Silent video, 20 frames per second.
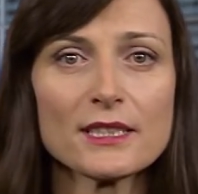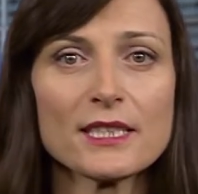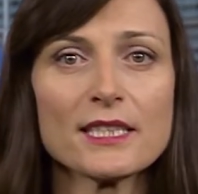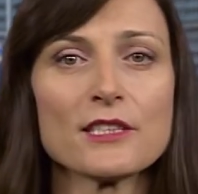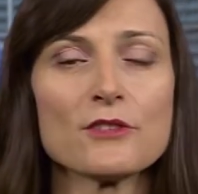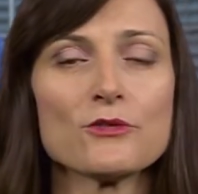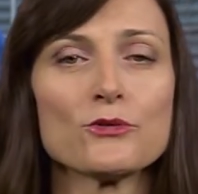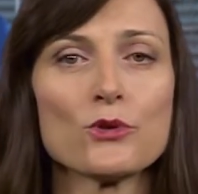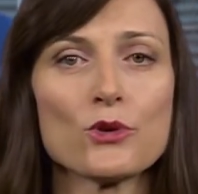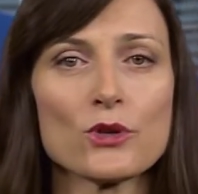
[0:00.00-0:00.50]
in a
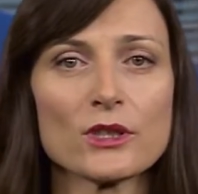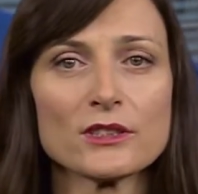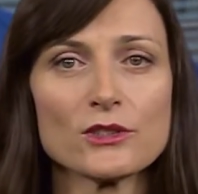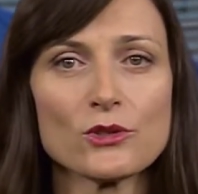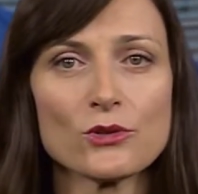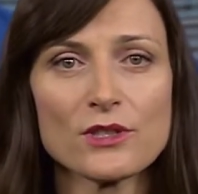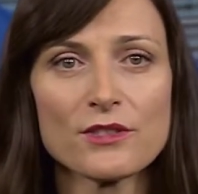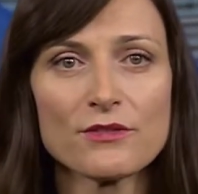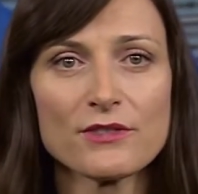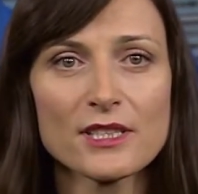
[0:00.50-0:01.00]
foreign
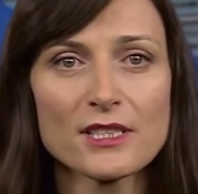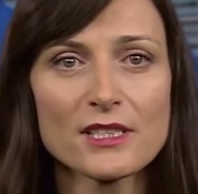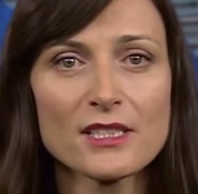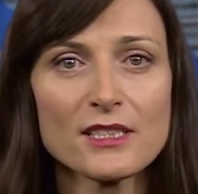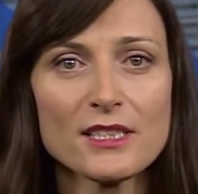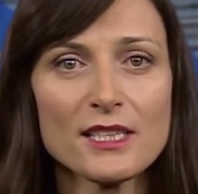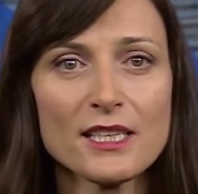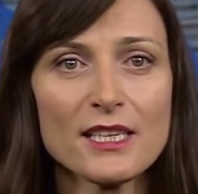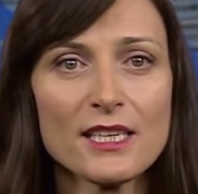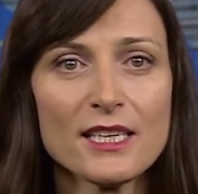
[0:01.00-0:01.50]

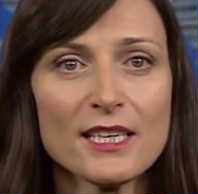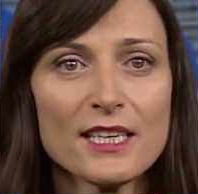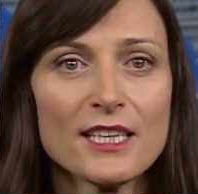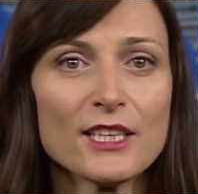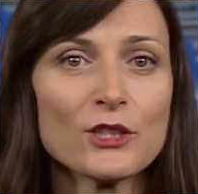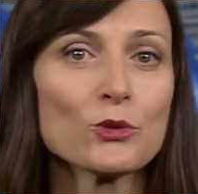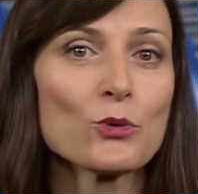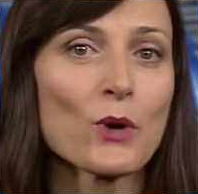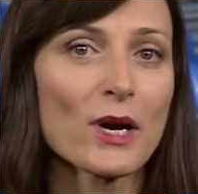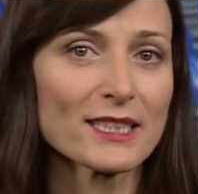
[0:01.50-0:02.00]
university
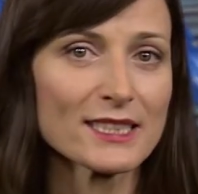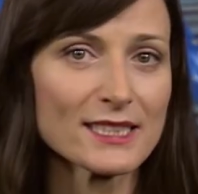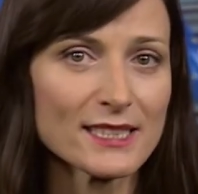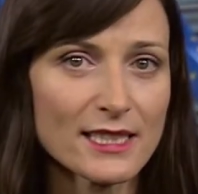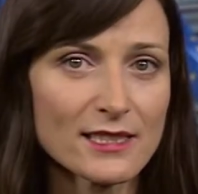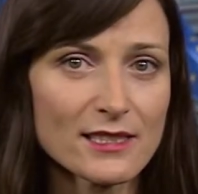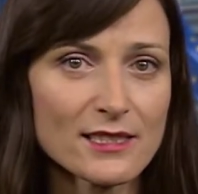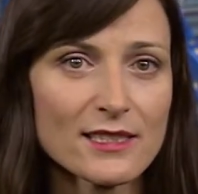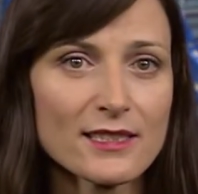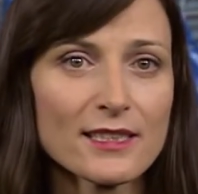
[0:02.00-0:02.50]
to
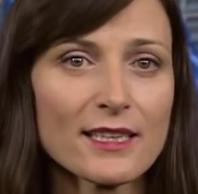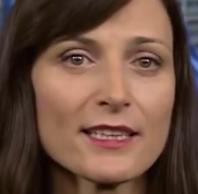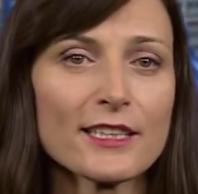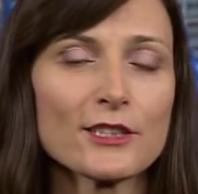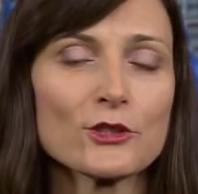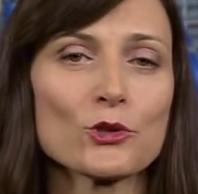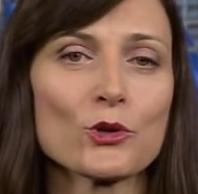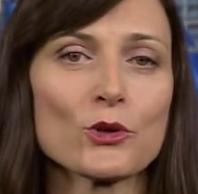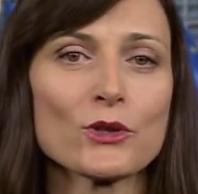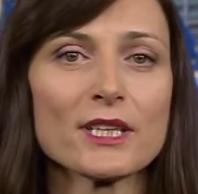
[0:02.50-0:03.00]
accessing
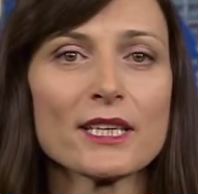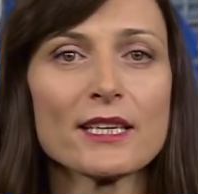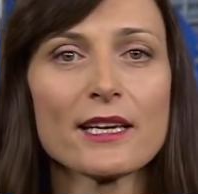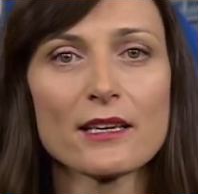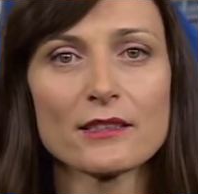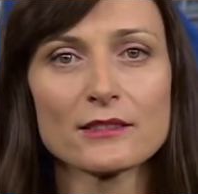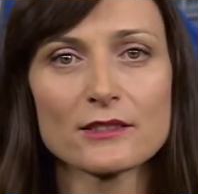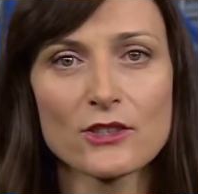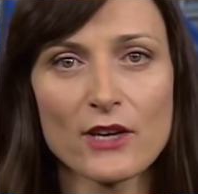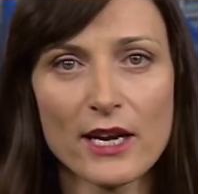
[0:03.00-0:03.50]
electronic
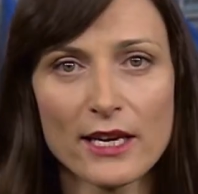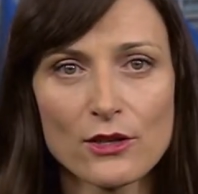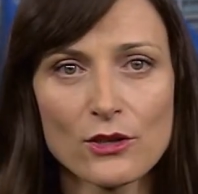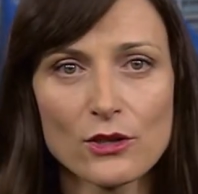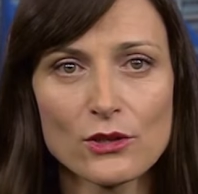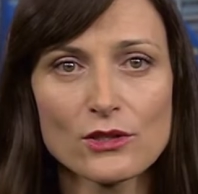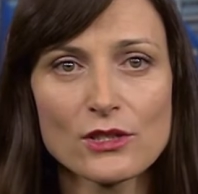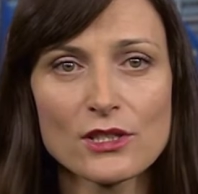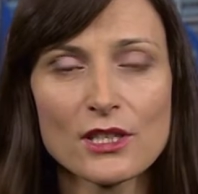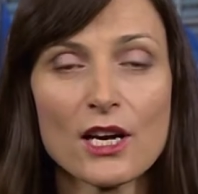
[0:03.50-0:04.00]
health
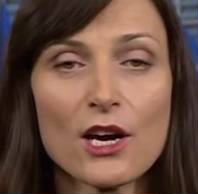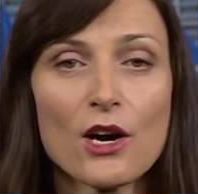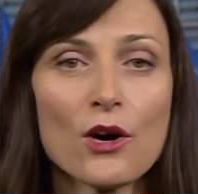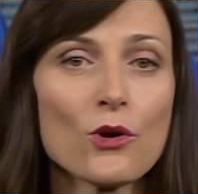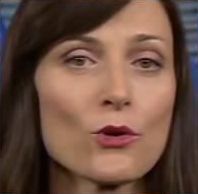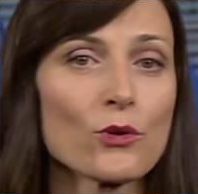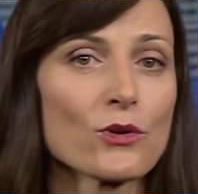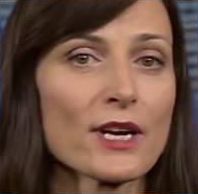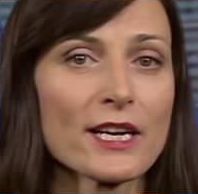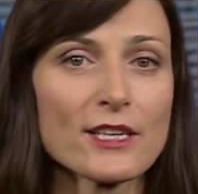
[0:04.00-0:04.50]
records
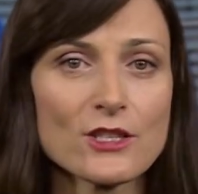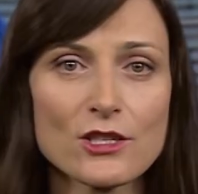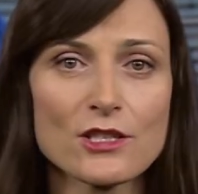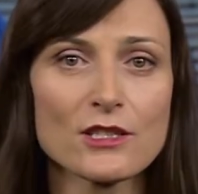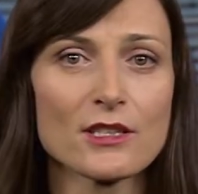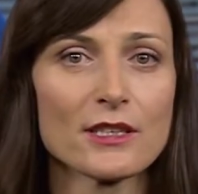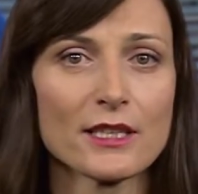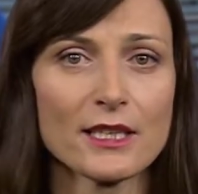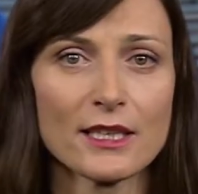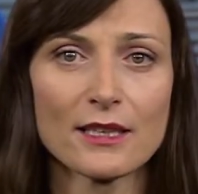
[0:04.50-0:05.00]
or
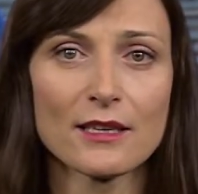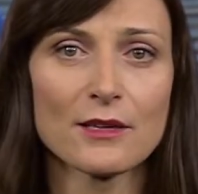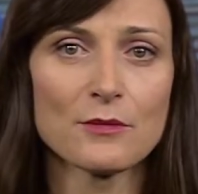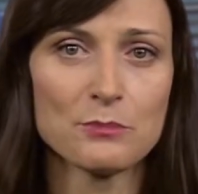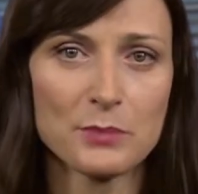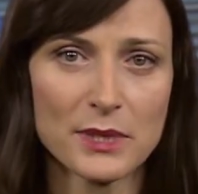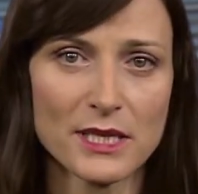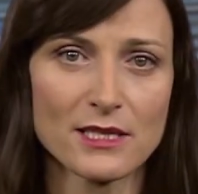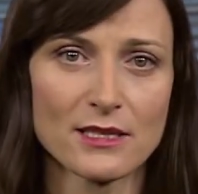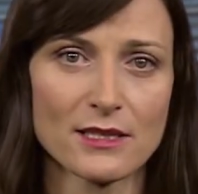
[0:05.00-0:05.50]
registering a
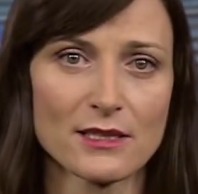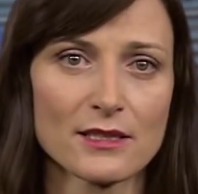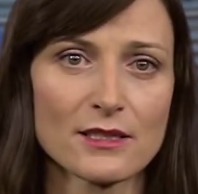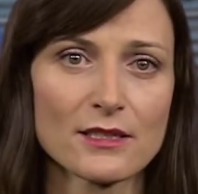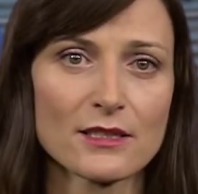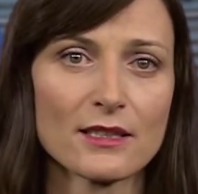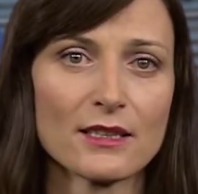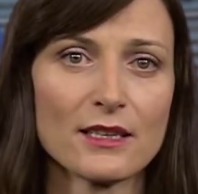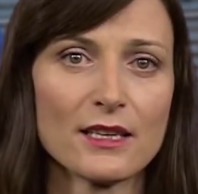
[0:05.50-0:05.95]
business.